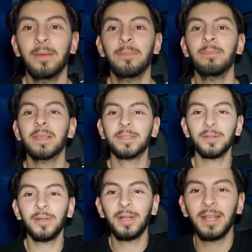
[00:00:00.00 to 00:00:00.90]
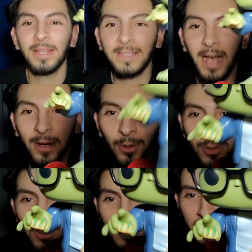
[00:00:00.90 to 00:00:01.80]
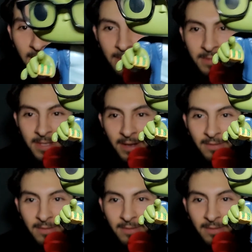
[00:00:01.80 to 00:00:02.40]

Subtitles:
Mr. Taco Tuesday himself,